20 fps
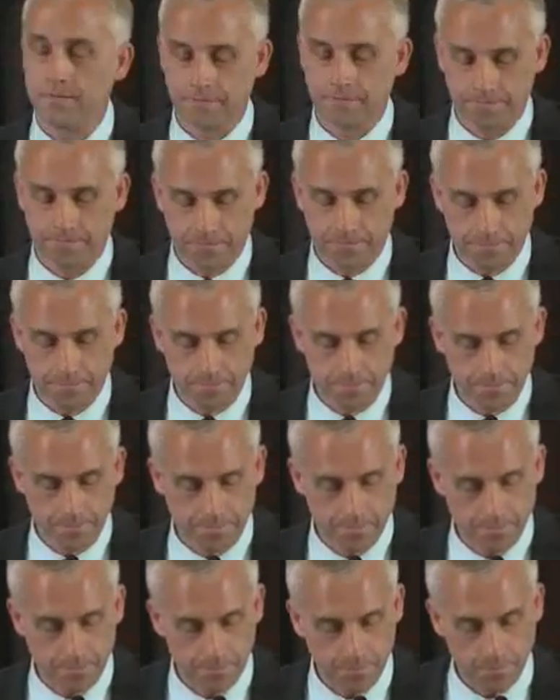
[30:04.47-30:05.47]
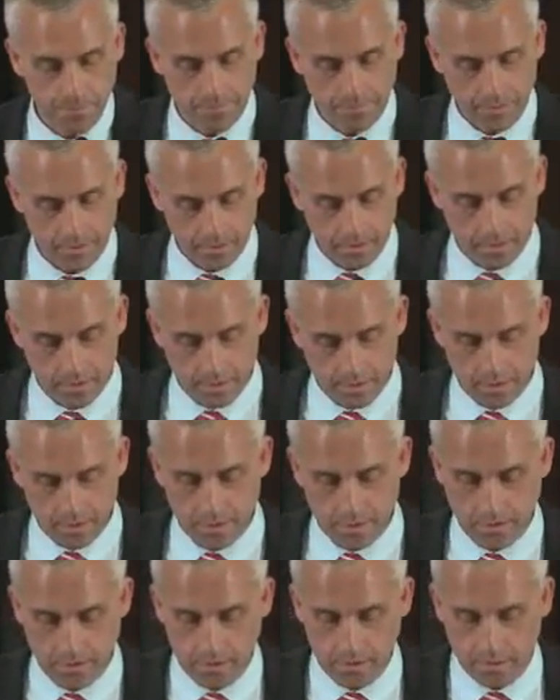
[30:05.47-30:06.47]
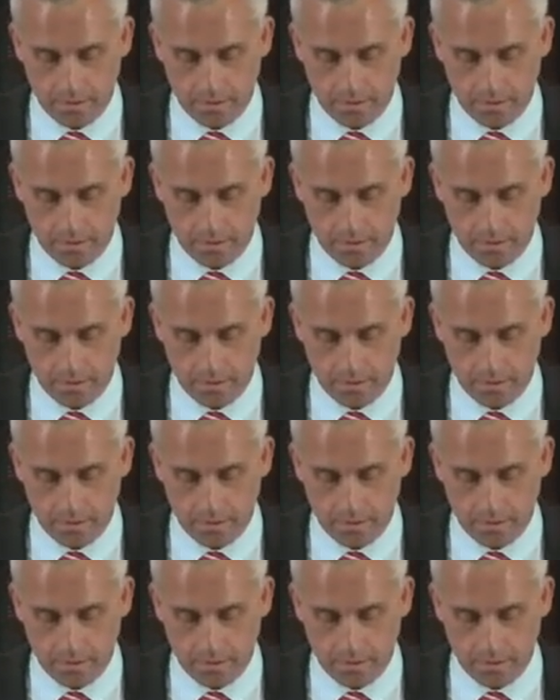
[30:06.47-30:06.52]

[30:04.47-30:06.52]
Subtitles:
Nobody speaks.